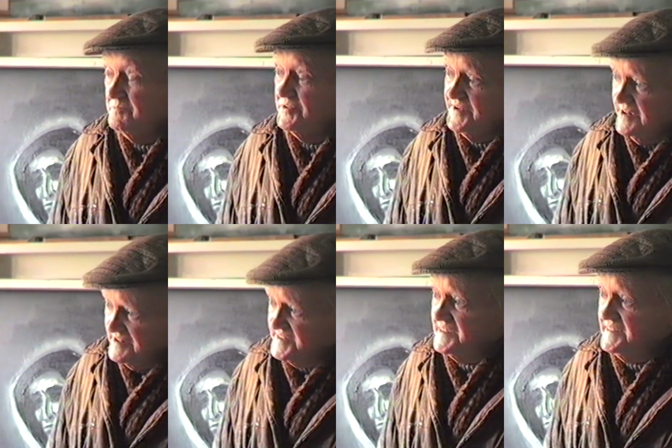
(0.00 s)
But
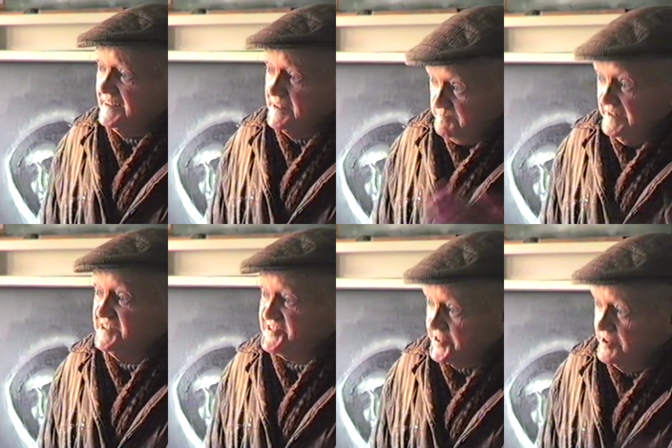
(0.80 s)
now I can get a
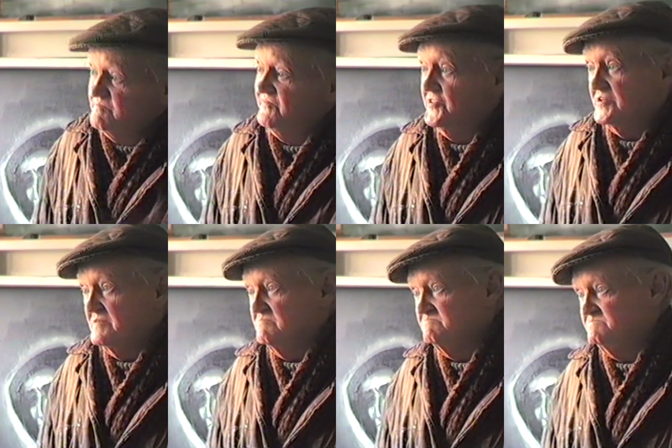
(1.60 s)
big sum for
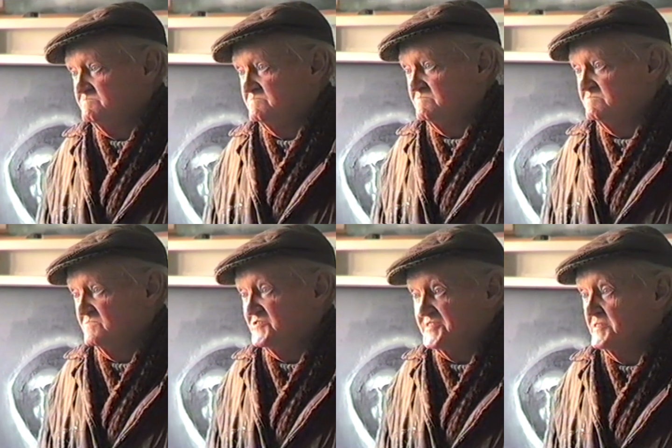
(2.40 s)
them,
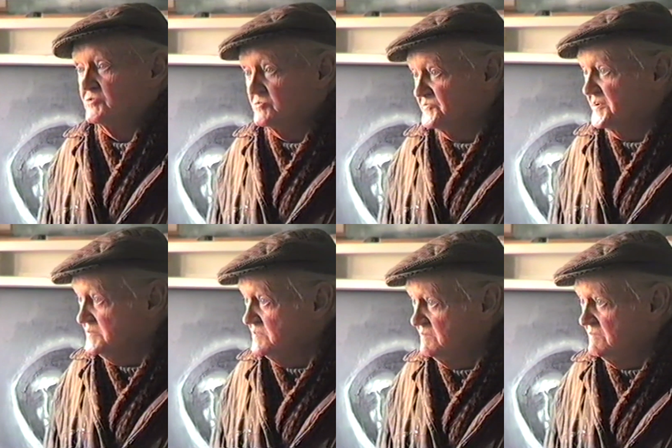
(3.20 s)
which I won't do.